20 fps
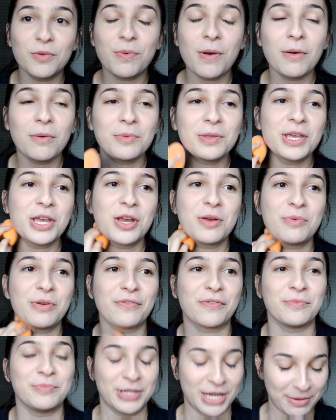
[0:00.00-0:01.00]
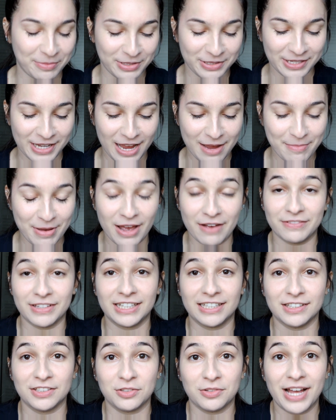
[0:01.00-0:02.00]
You'll probably hear me from time to time have
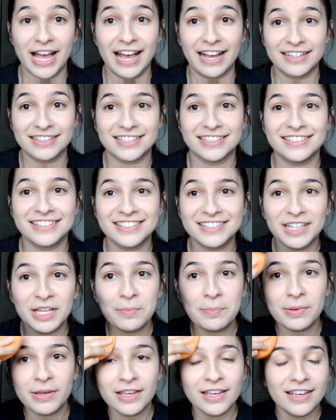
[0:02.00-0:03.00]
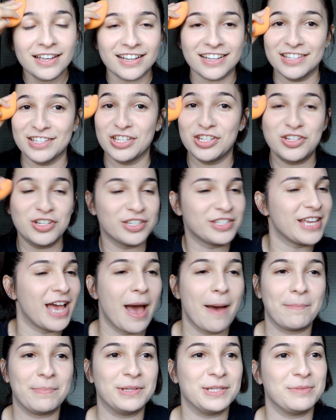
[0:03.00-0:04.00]
like a little accent slip, because it just
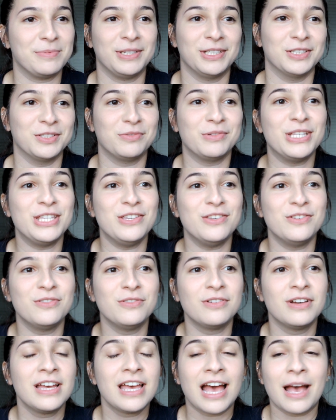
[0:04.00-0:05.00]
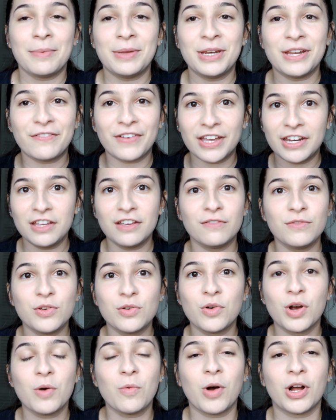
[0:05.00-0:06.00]
happens. Because when you, I mean, if any of
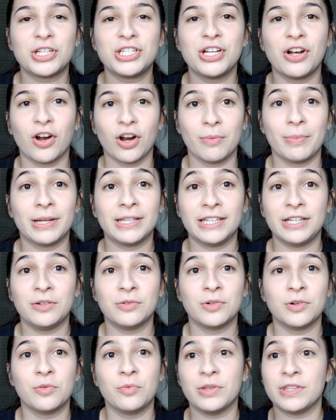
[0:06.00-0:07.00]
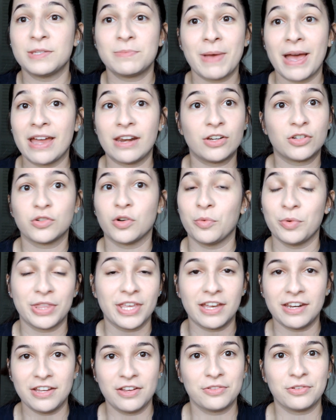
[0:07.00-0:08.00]
you who are watching are bilingual with Spanish or with
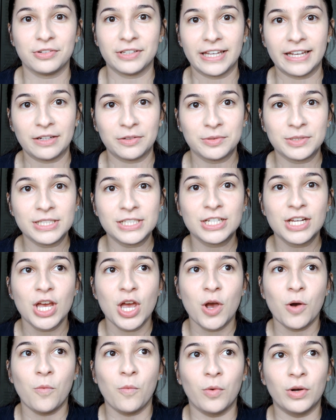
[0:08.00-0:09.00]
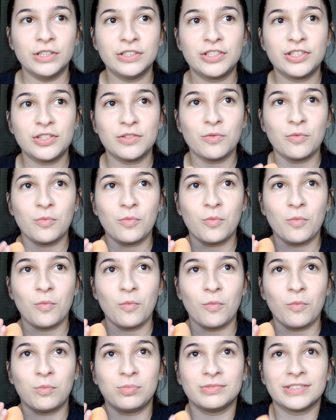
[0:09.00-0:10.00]
any other language, once,
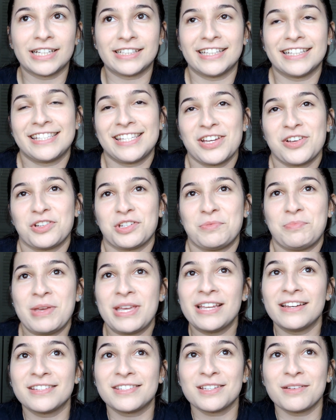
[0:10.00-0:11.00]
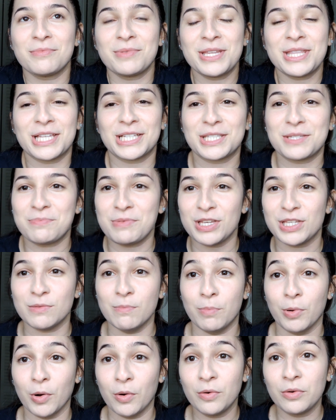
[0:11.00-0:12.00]
like, let's say you're speaking to somebody that speaks
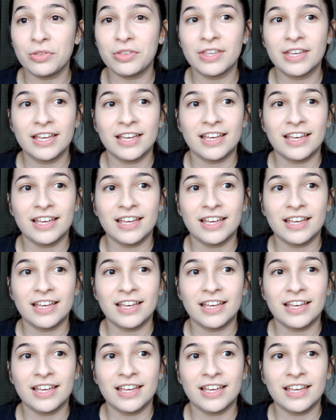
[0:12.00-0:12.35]
both,